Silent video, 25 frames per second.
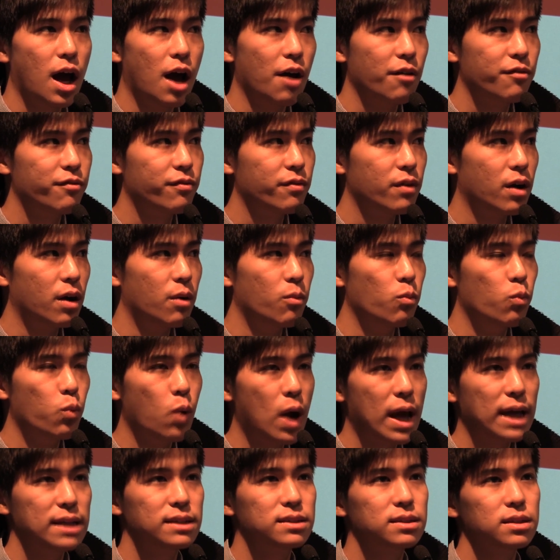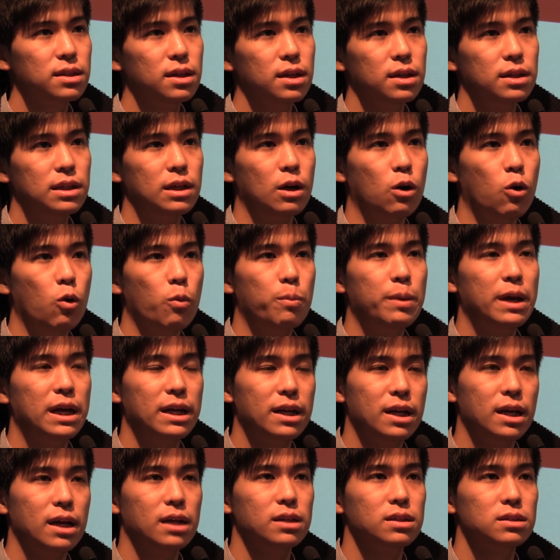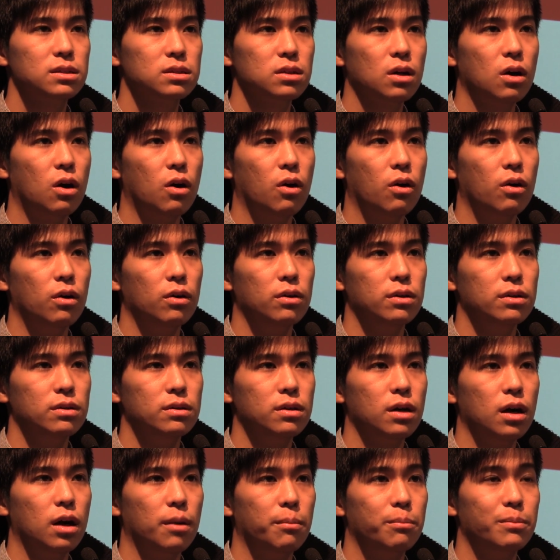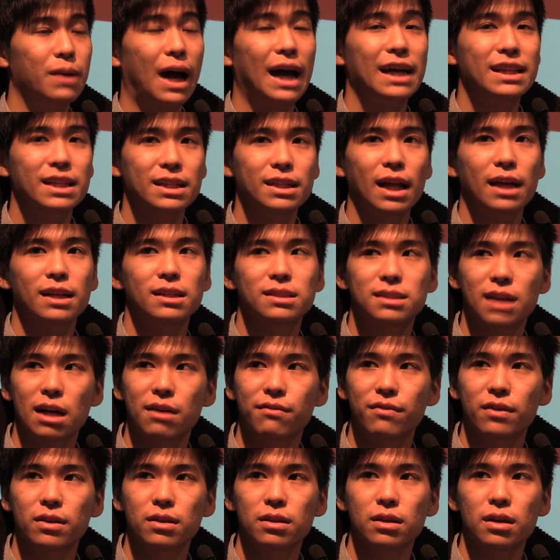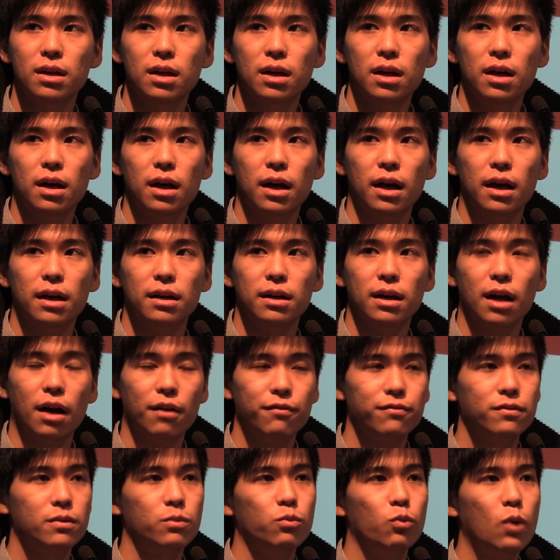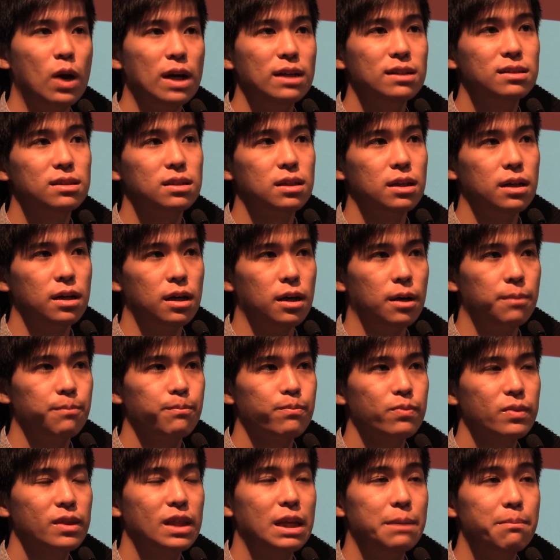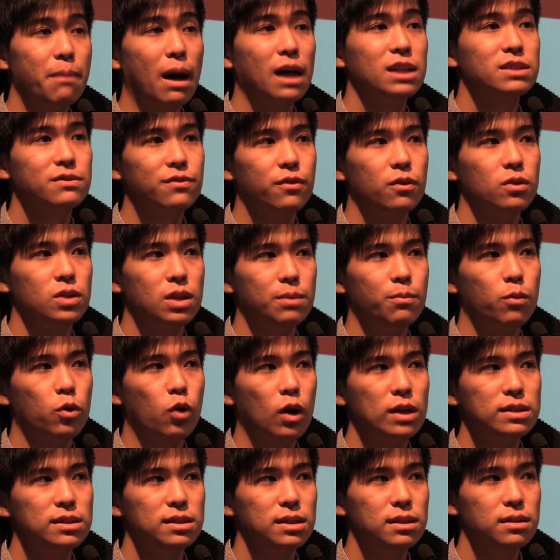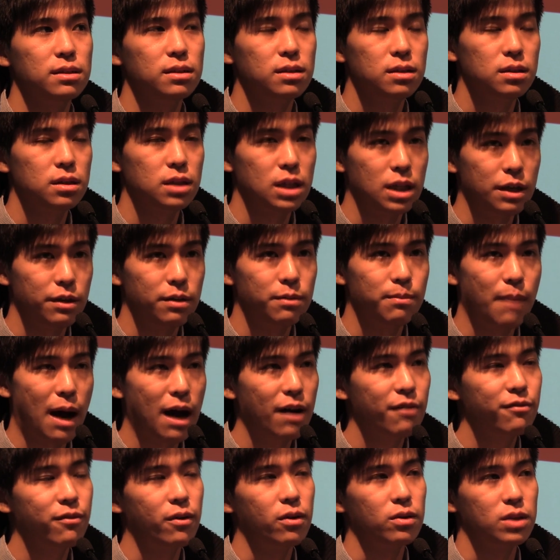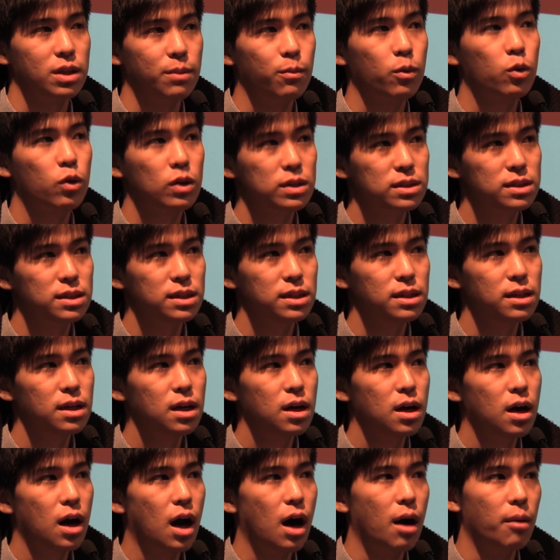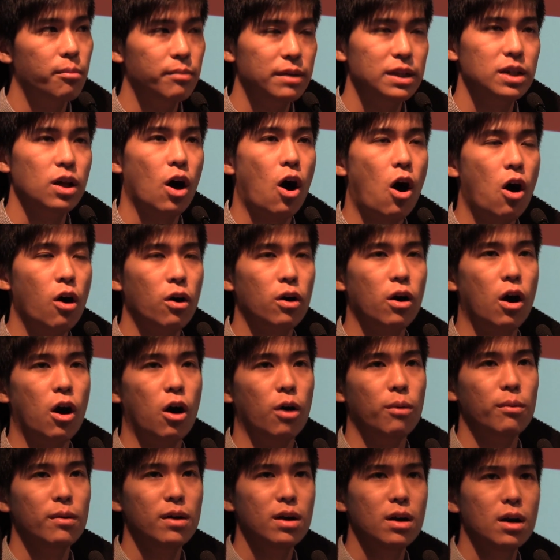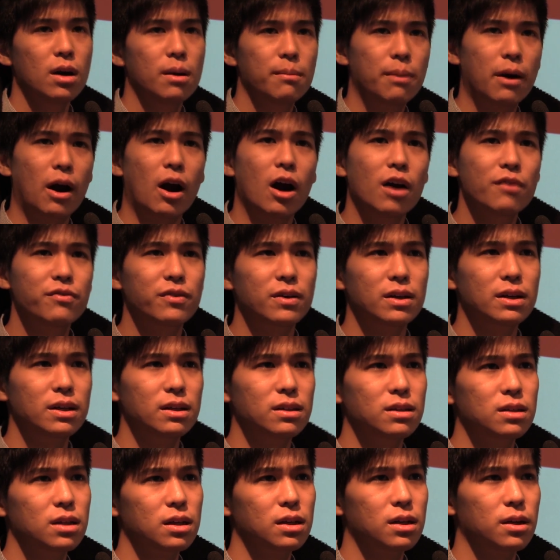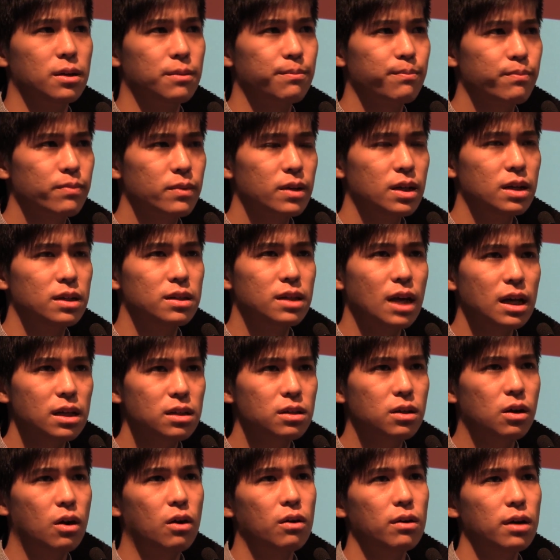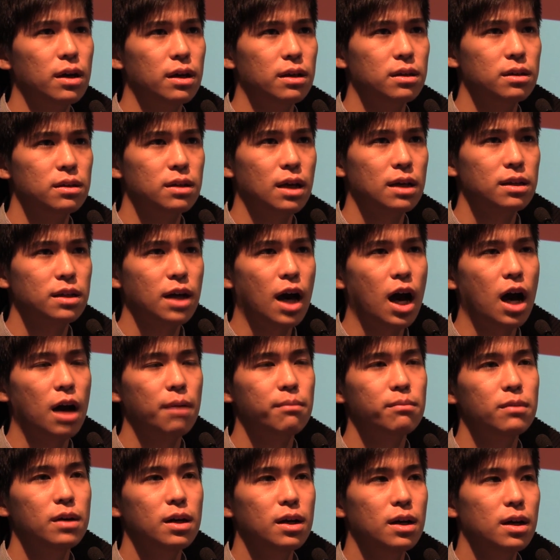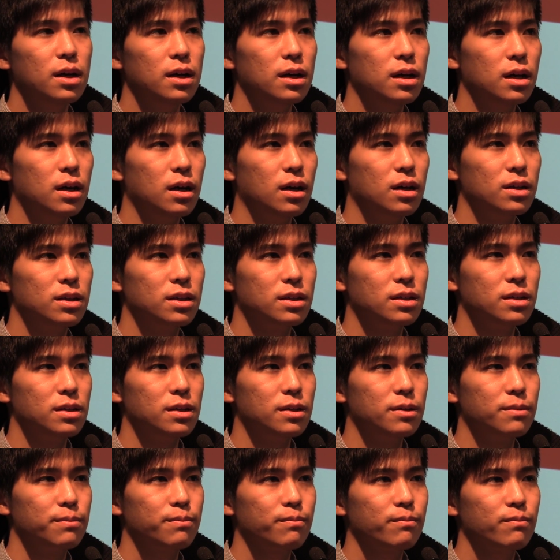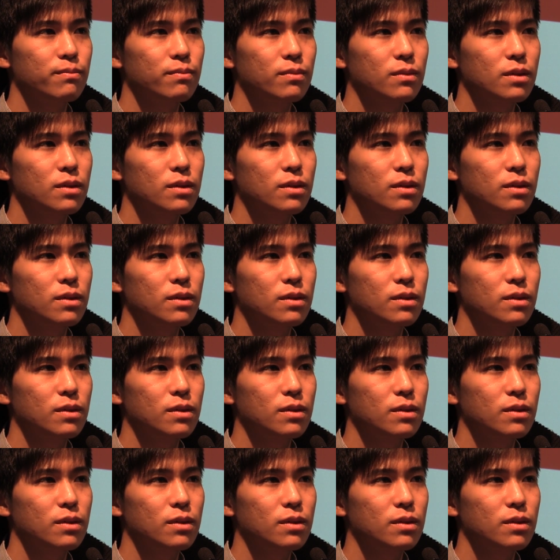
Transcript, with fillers: have um, raised their opinions on um, 1997 and have raised their demands for democracy, demand for democracy um, in Hong Kong. But however, in the in that in that time, uh, the